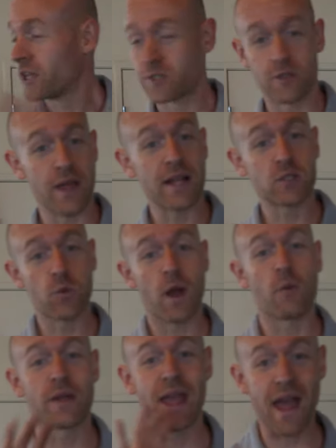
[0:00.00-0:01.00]
And so that's why
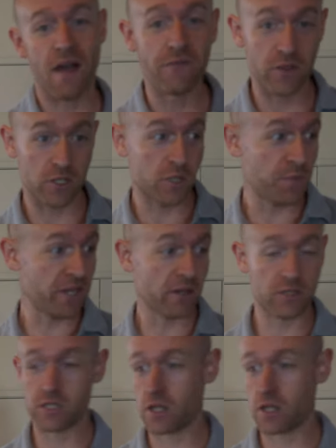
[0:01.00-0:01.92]
we have those speakers,